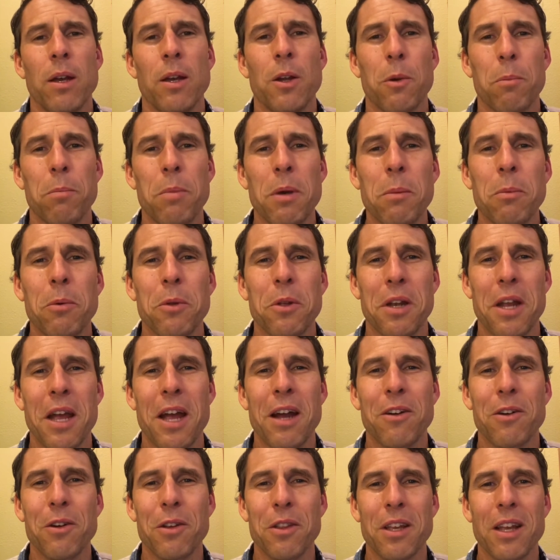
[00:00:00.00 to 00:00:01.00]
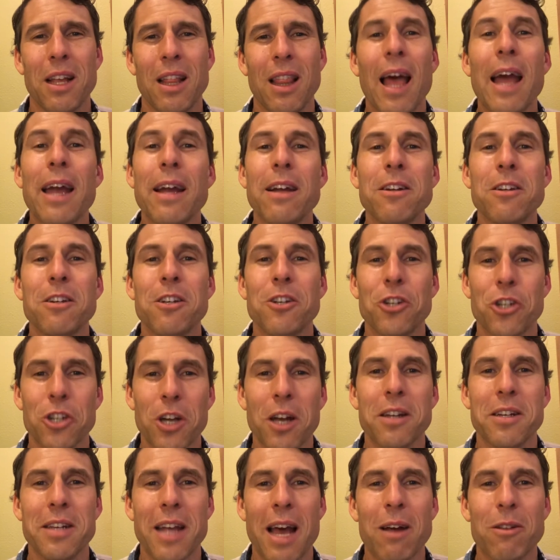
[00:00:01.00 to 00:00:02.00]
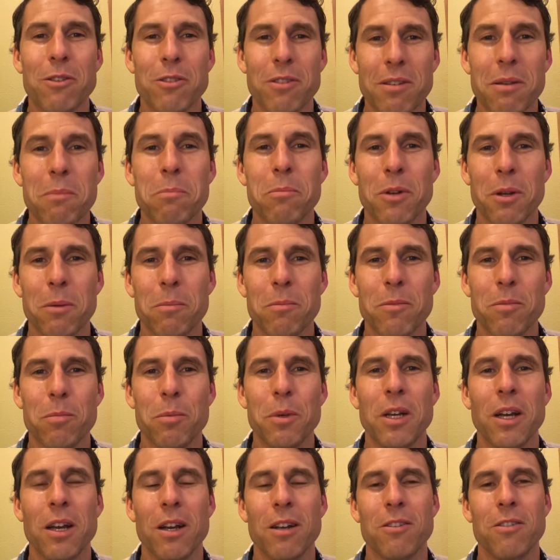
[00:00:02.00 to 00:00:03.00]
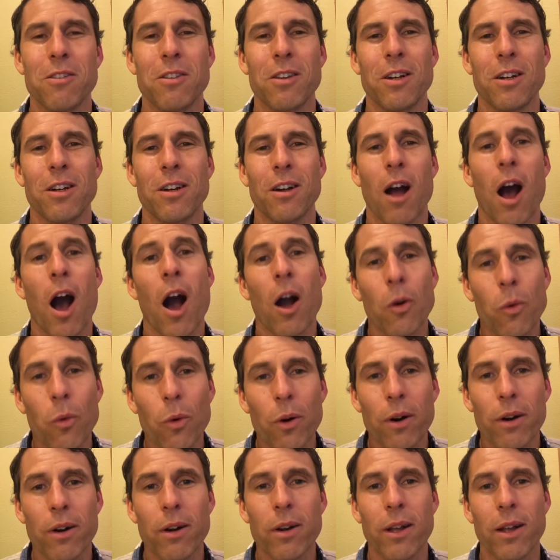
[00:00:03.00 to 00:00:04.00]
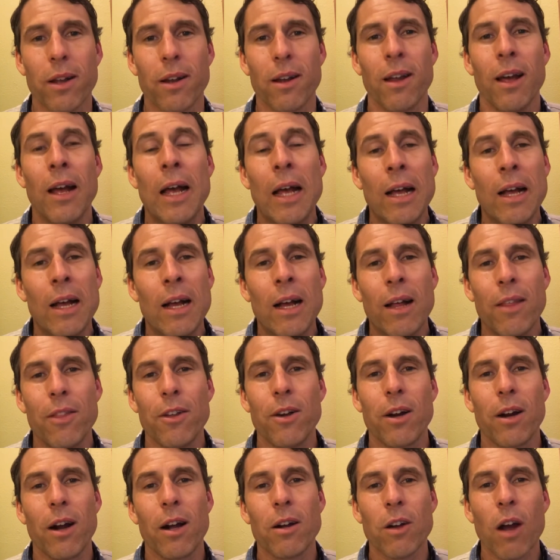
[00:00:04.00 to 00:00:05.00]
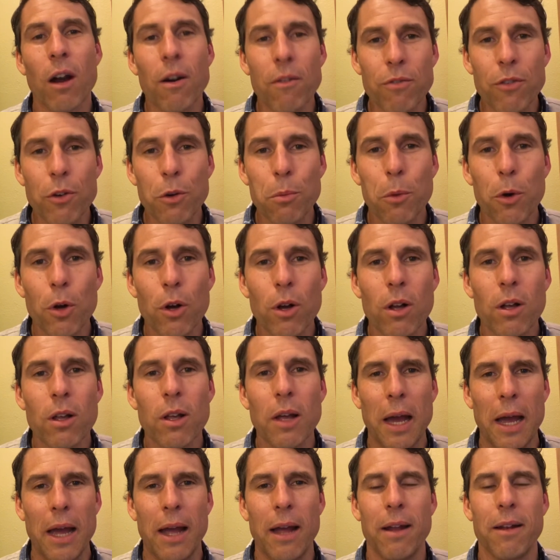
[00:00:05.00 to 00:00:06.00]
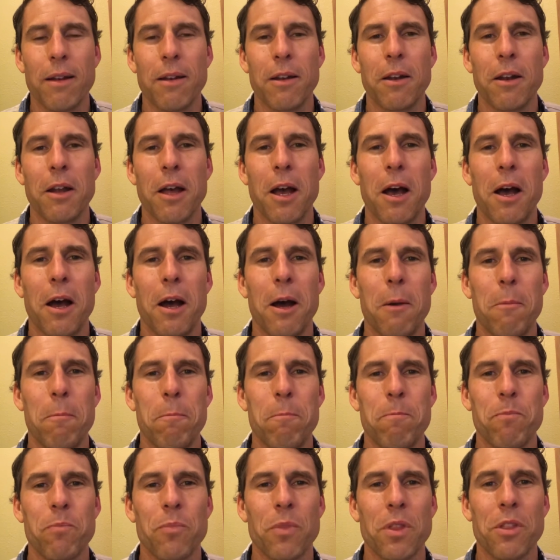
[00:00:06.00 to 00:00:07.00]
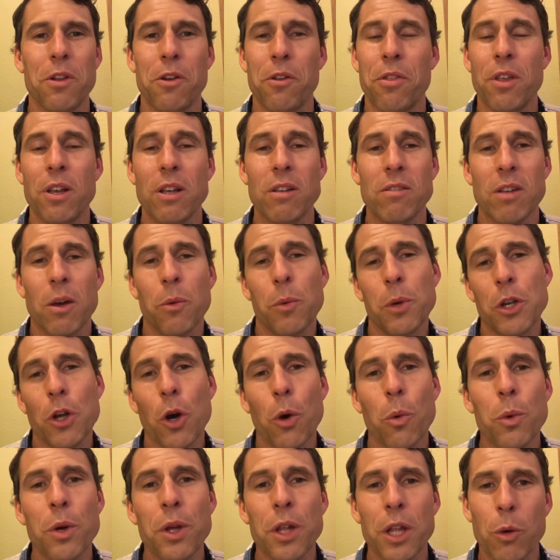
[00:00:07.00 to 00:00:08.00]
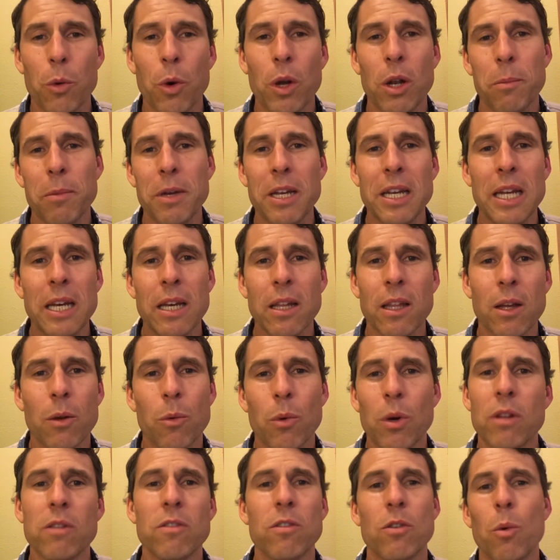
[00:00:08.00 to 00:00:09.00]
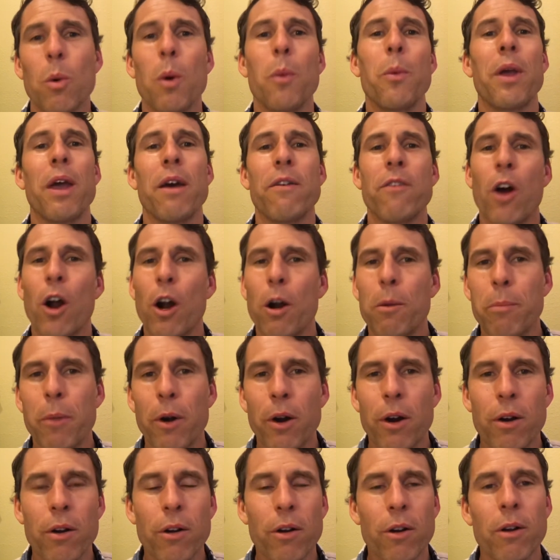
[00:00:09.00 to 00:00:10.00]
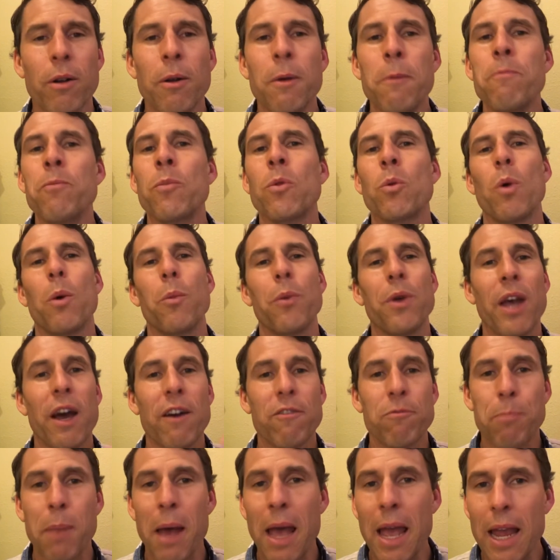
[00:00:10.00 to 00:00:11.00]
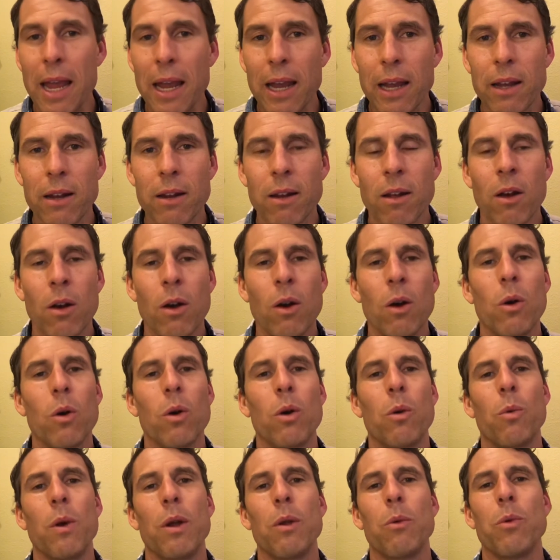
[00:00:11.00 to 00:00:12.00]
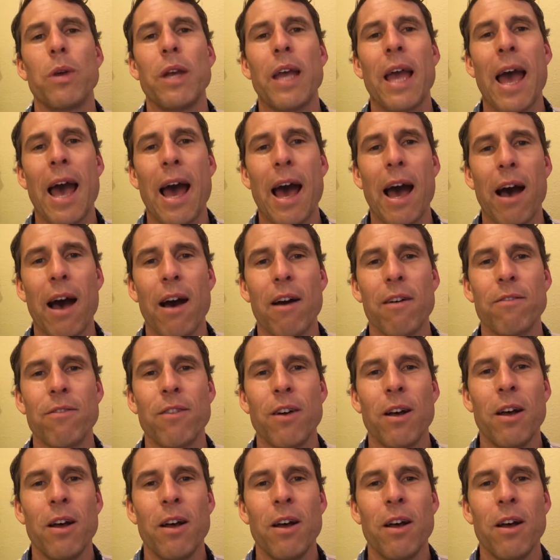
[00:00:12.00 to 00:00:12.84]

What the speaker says: People inherently like to shut down symptoms because they're awkward and they're uncomfortable, and they're things that we don't really want to be dealing with. So when we have heartburn, or when we have pain, or when we have